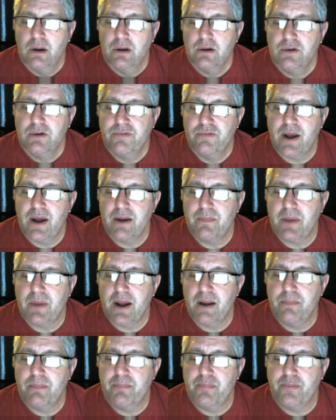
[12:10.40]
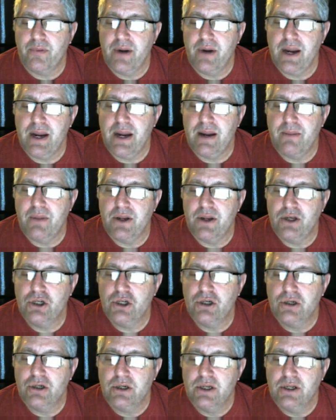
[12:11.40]
divided by
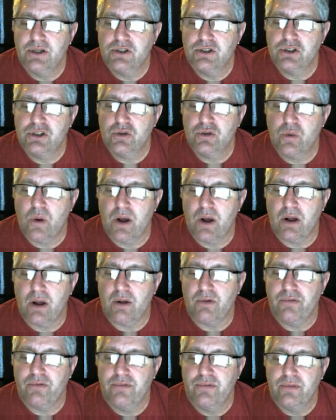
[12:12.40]
pre-image is 12.